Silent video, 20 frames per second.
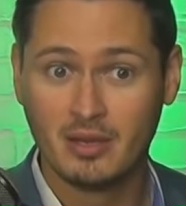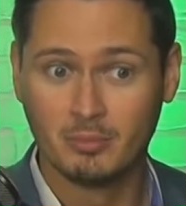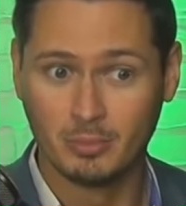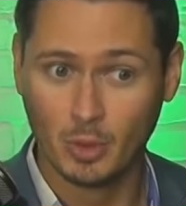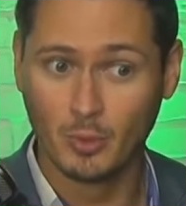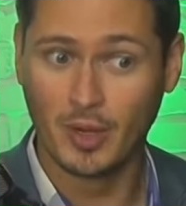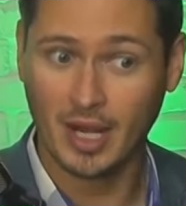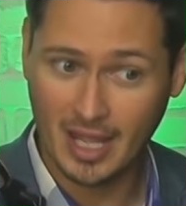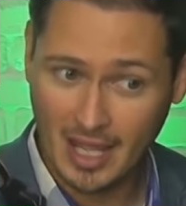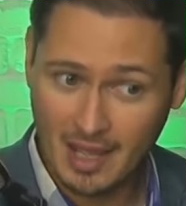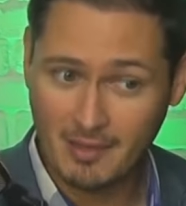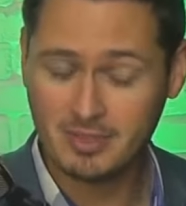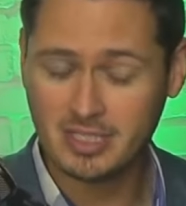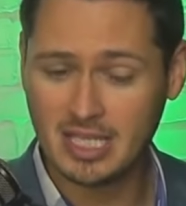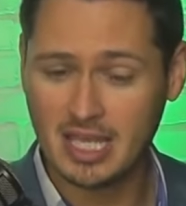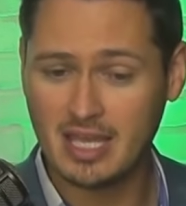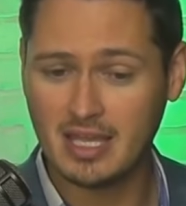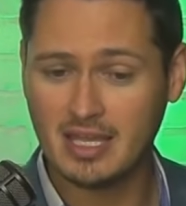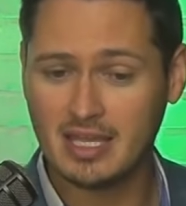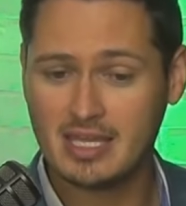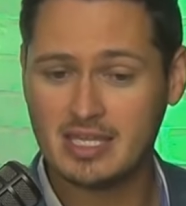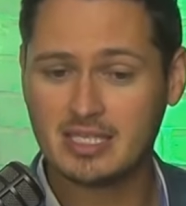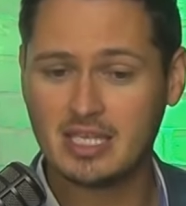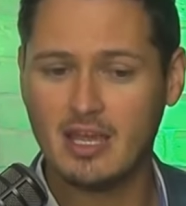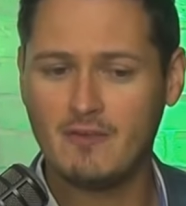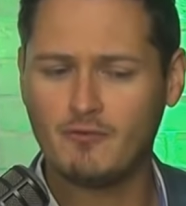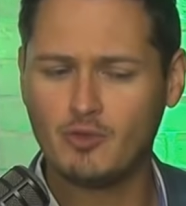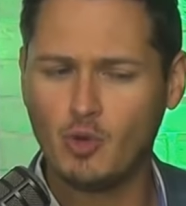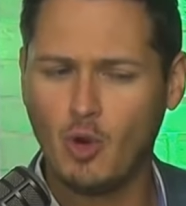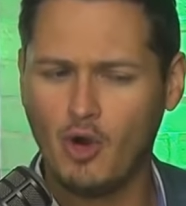But what I am saying is
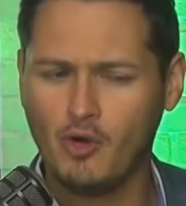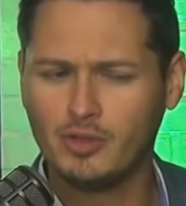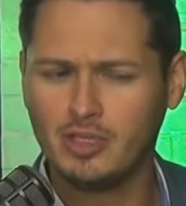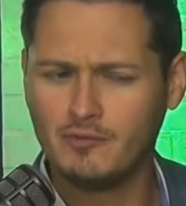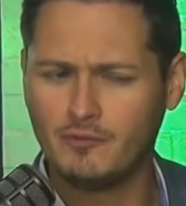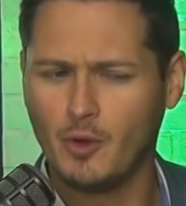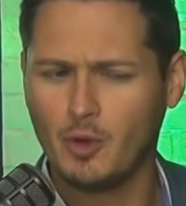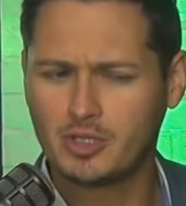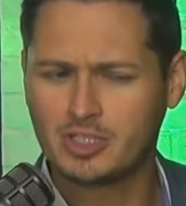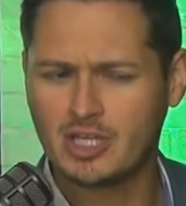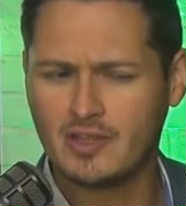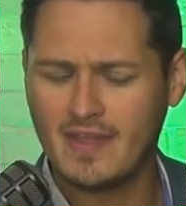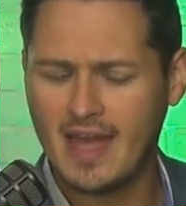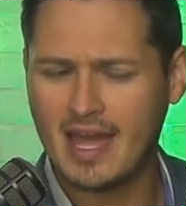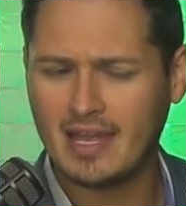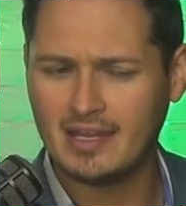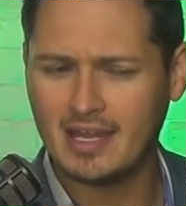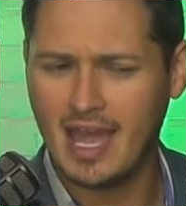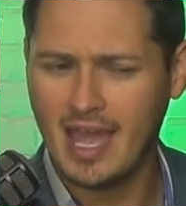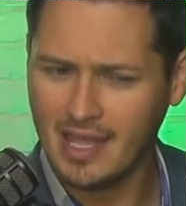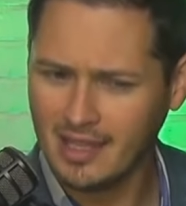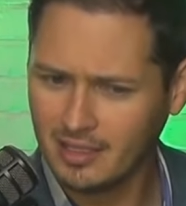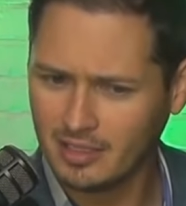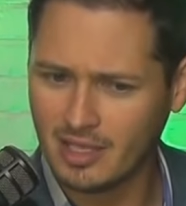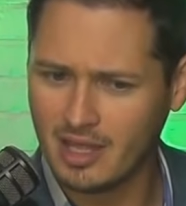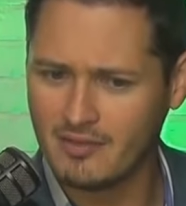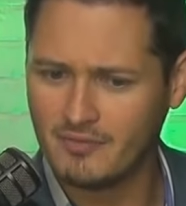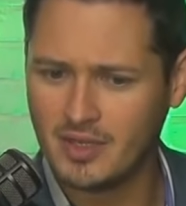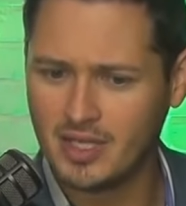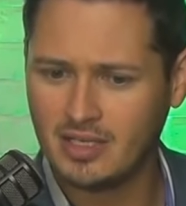if you only focus on that
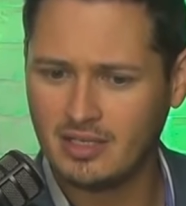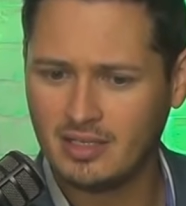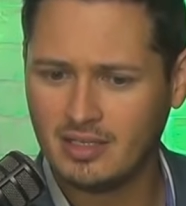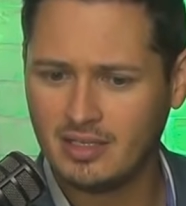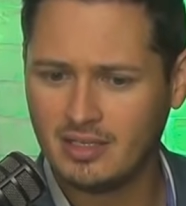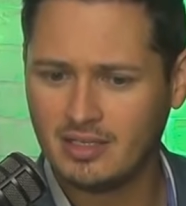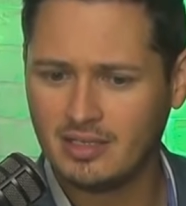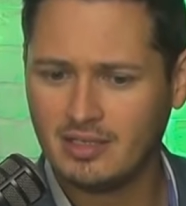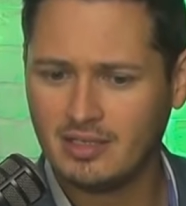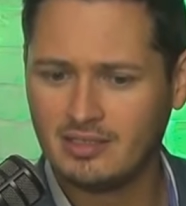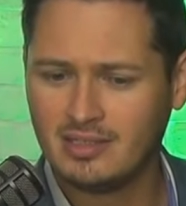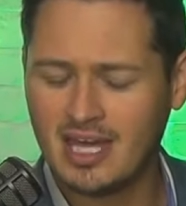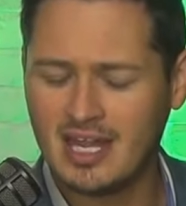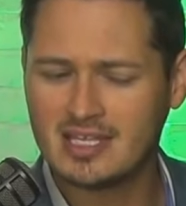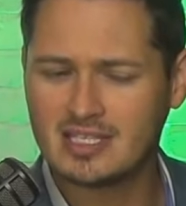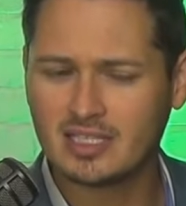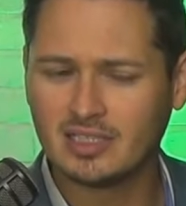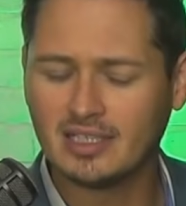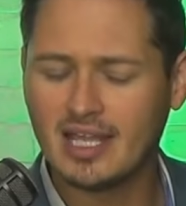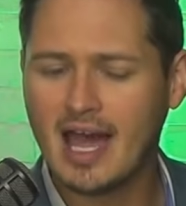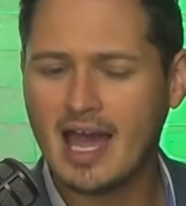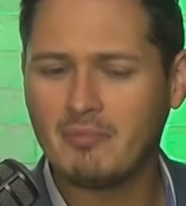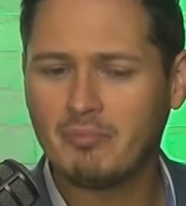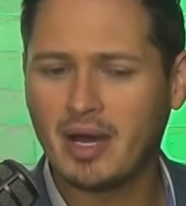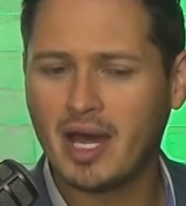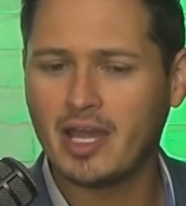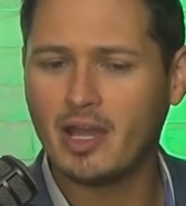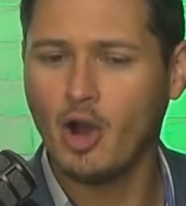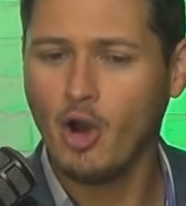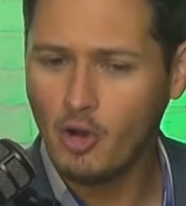angle of it, that is a lie
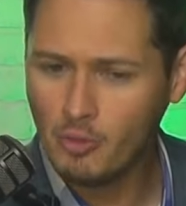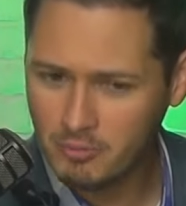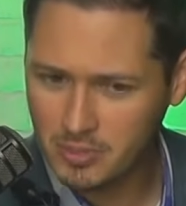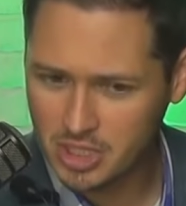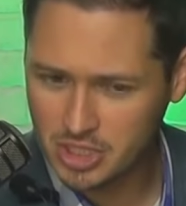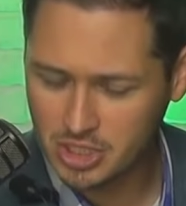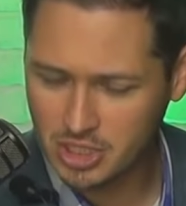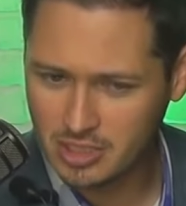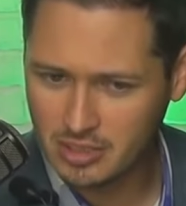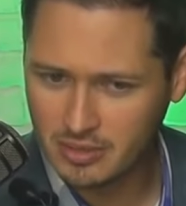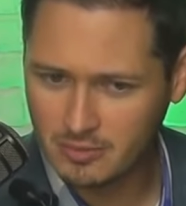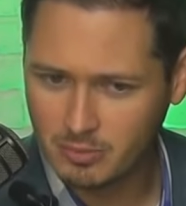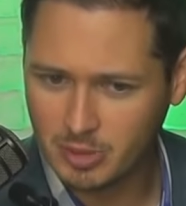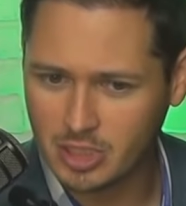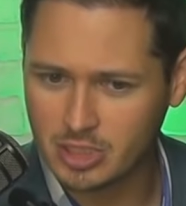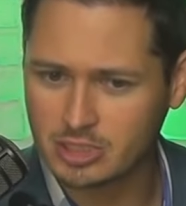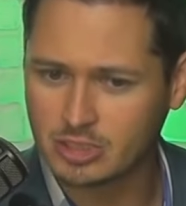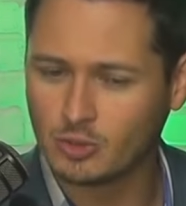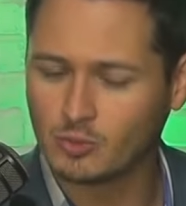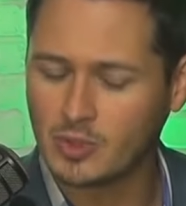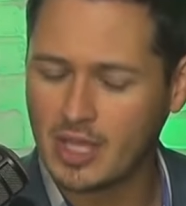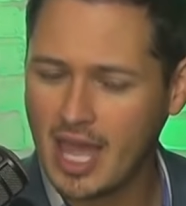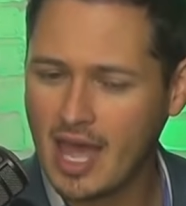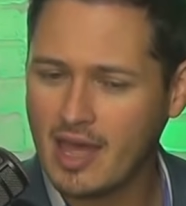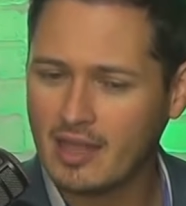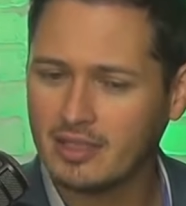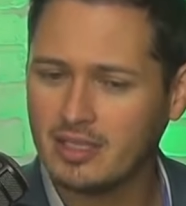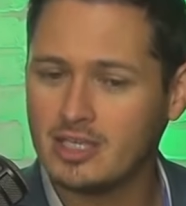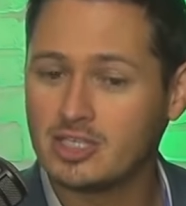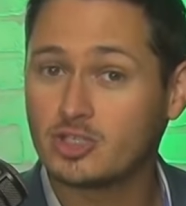by omission because the
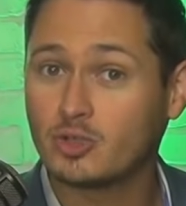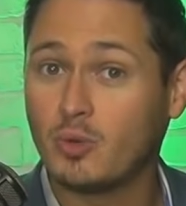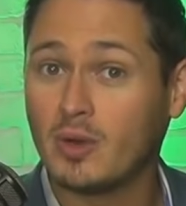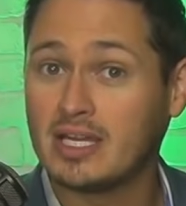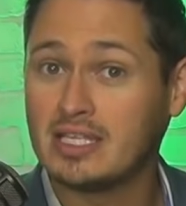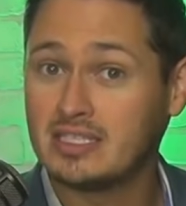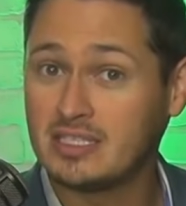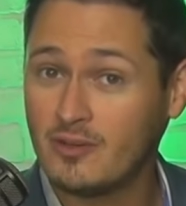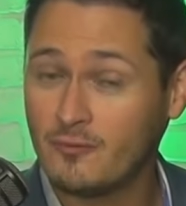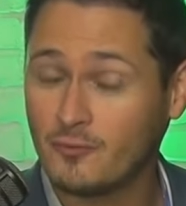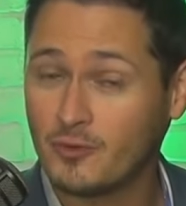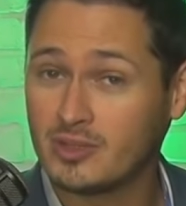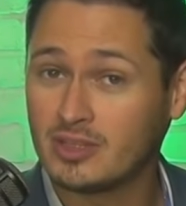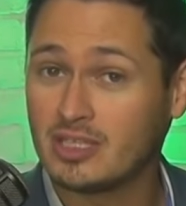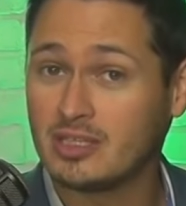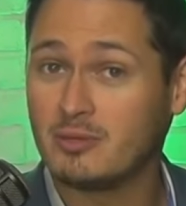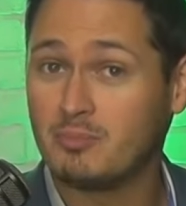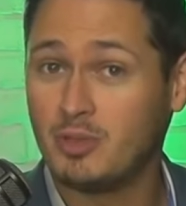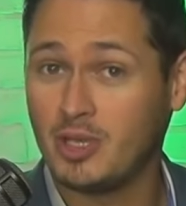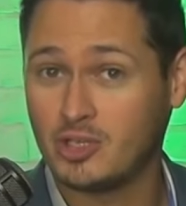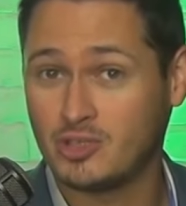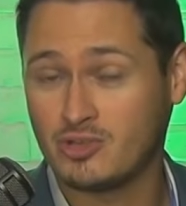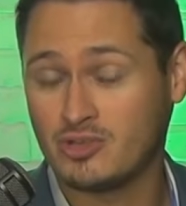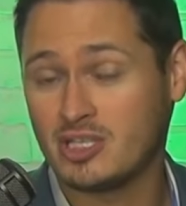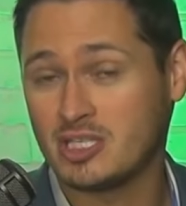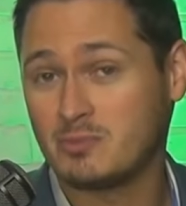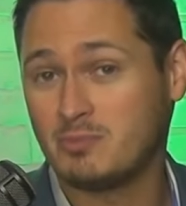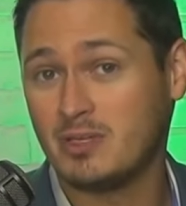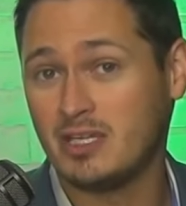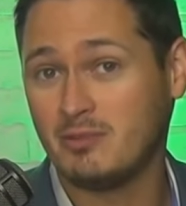reality is quite different than the picture
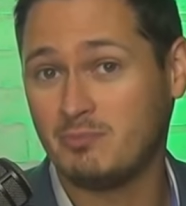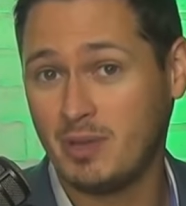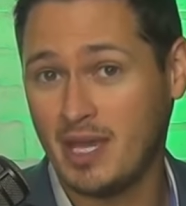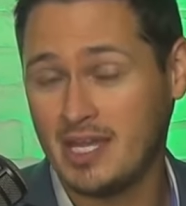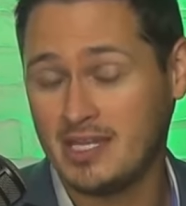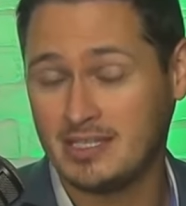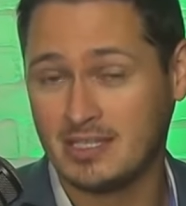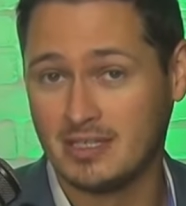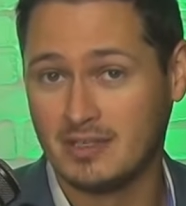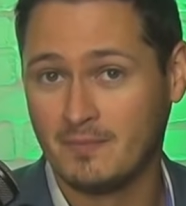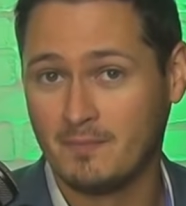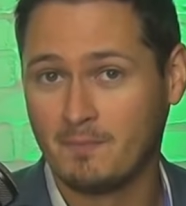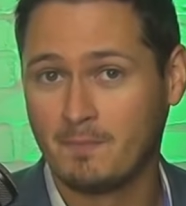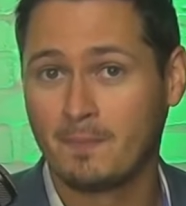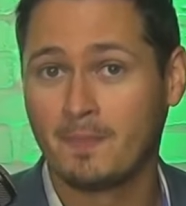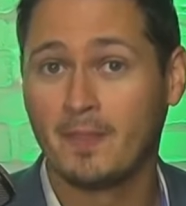that's being painted.